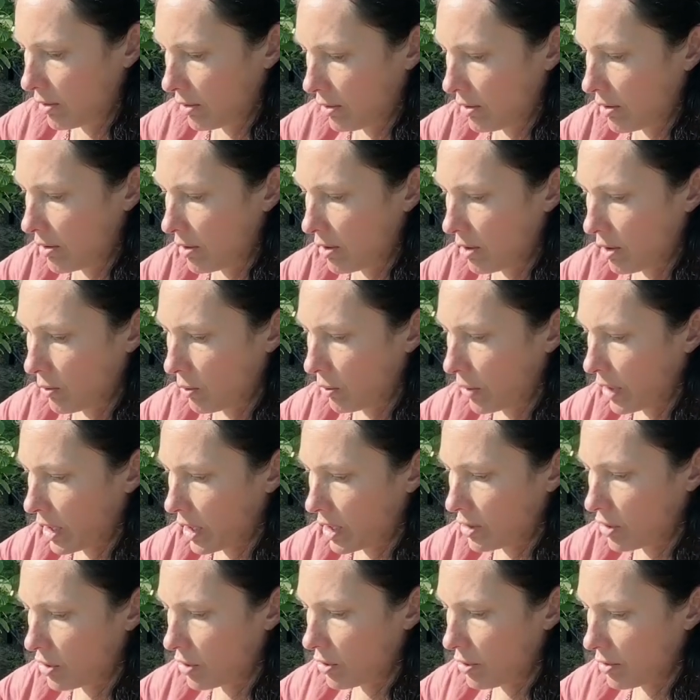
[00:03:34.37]
So what I
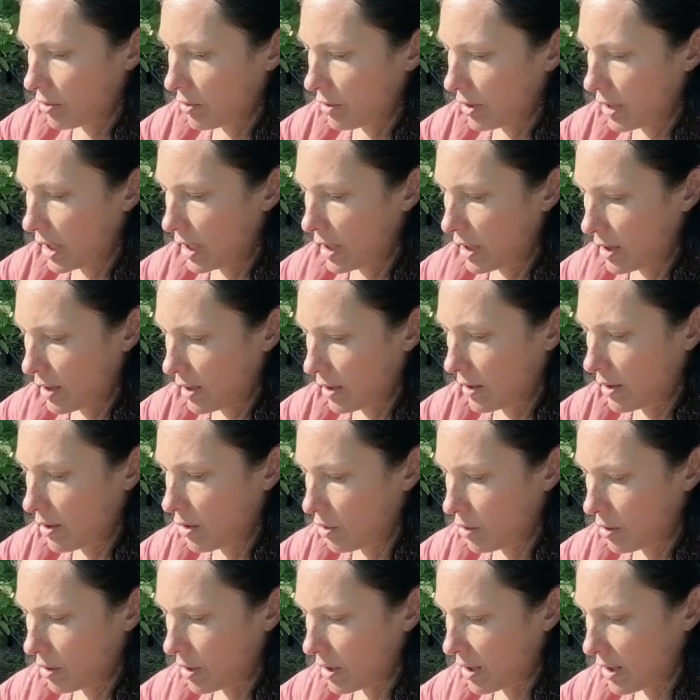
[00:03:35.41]
do
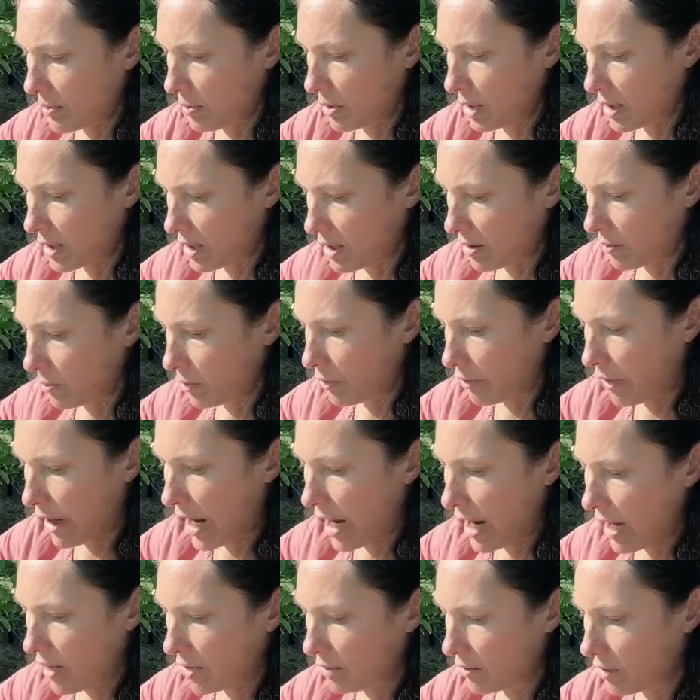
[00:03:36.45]
is just mix them
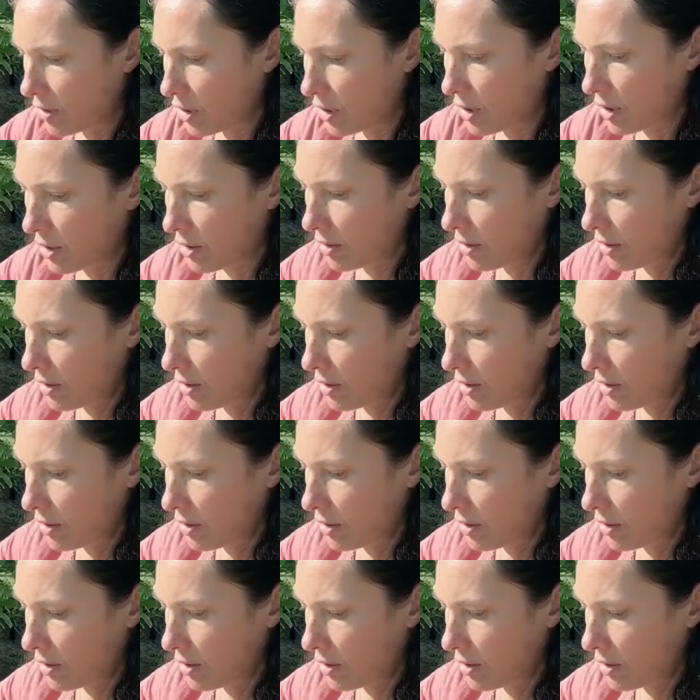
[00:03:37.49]
around.